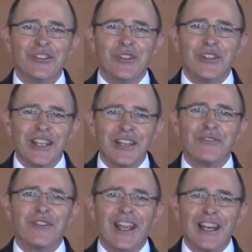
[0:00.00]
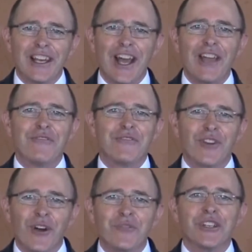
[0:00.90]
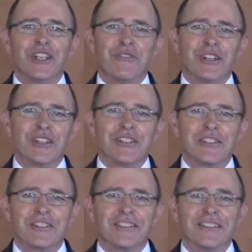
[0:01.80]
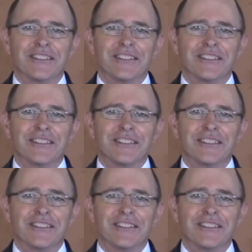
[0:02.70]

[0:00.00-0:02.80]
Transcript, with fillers: to live a life of significance.